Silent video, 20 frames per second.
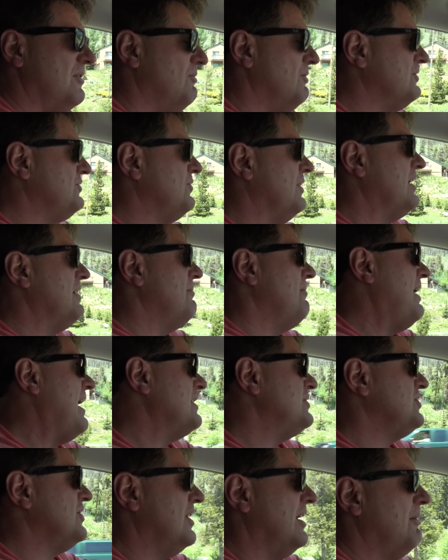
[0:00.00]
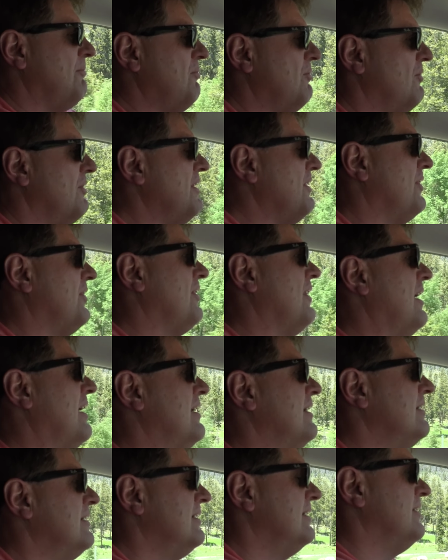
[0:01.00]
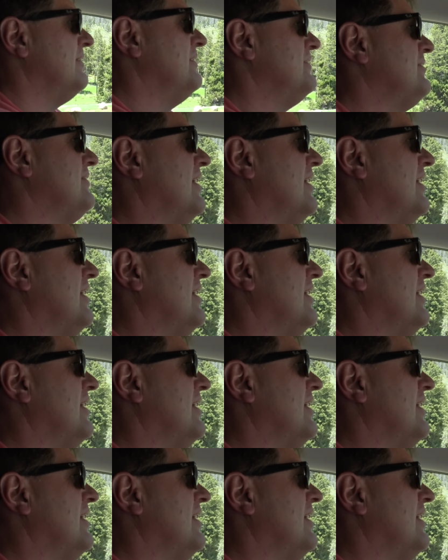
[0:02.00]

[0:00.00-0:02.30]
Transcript: we'll try to mash it up with uh, this